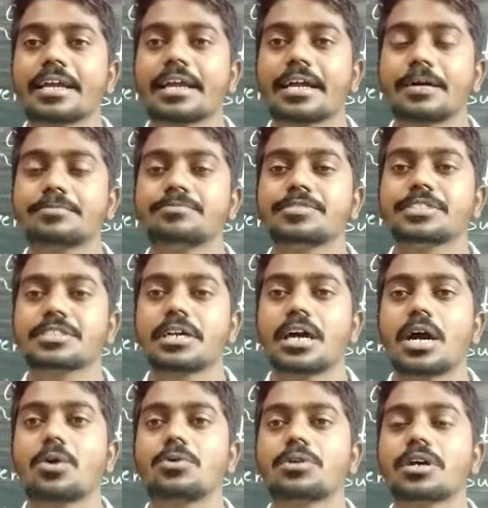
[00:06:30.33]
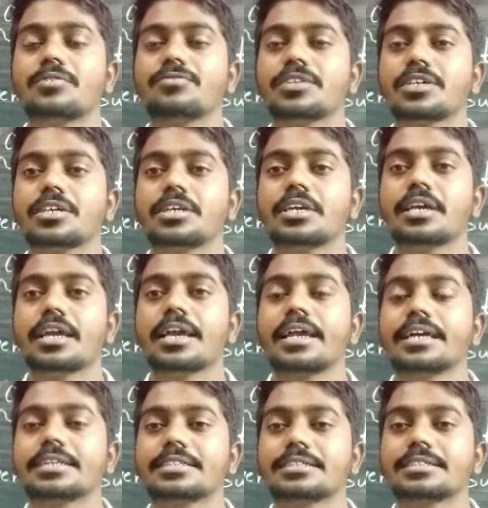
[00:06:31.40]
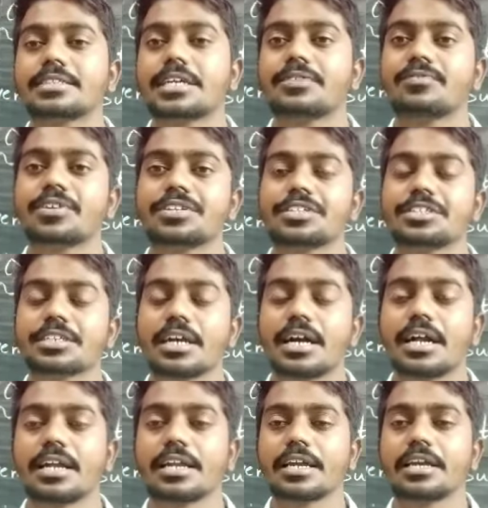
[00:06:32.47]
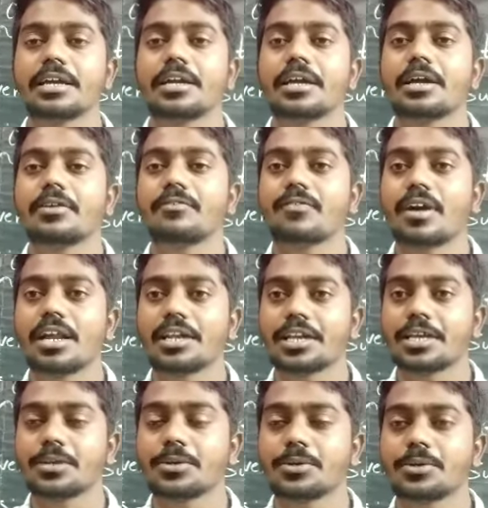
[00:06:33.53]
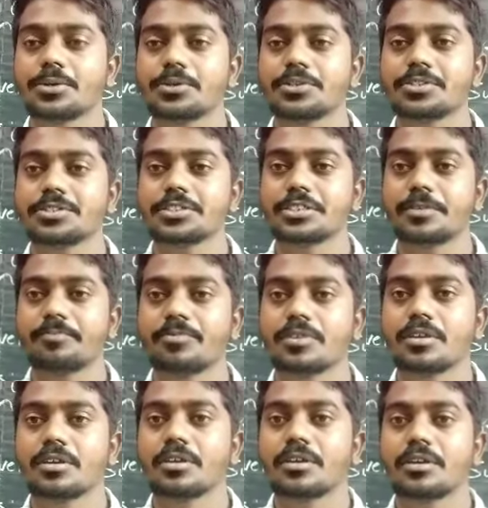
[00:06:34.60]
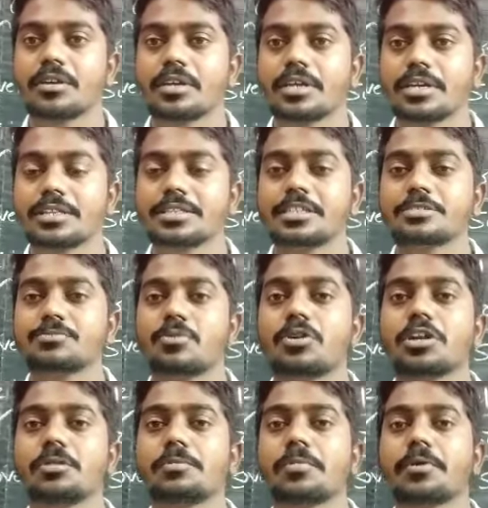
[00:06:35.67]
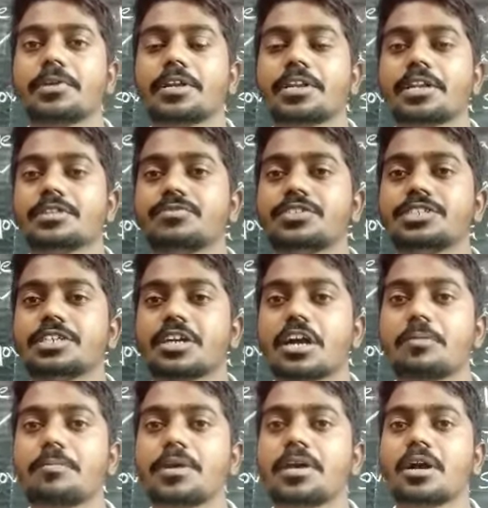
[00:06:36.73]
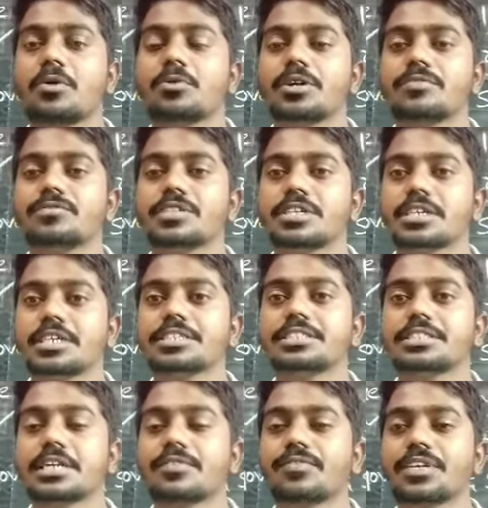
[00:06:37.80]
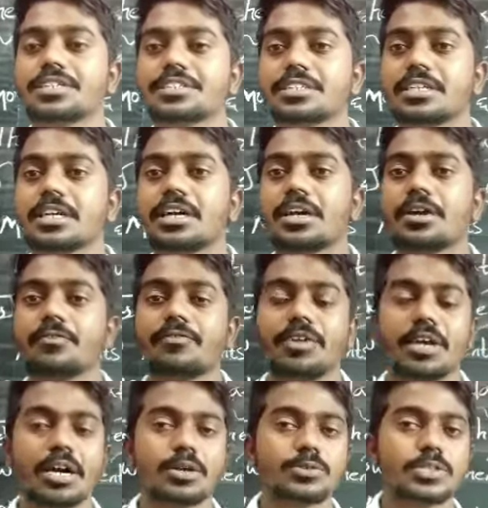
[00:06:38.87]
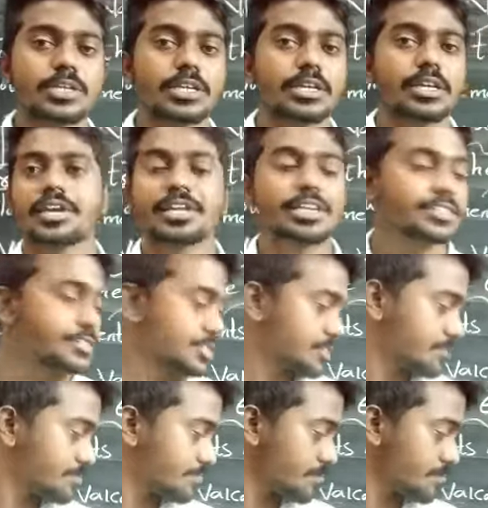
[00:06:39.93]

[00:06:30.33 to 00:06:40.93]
comes out of the earth's surface is called volcanoes. In these molten materials which are coming out of the earth's surface, we have the various